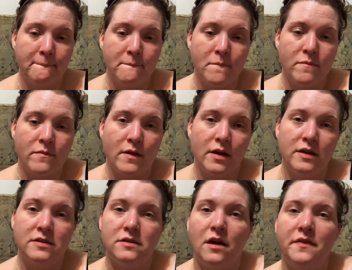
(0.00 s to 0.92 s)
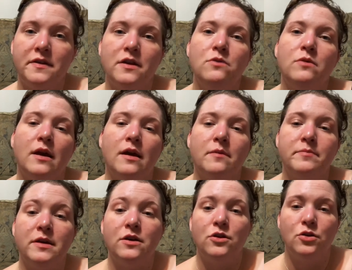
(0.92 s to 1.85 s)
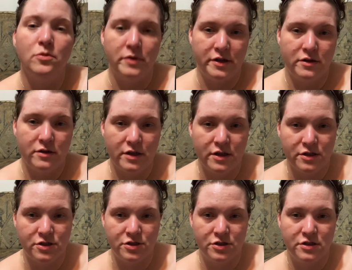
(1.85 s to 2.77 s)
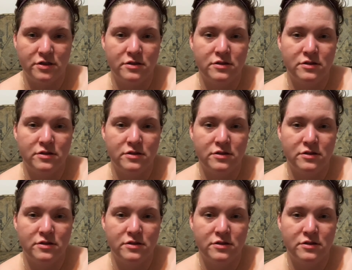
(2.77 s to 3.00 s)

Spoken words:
And it's not that you can't be human, it's just,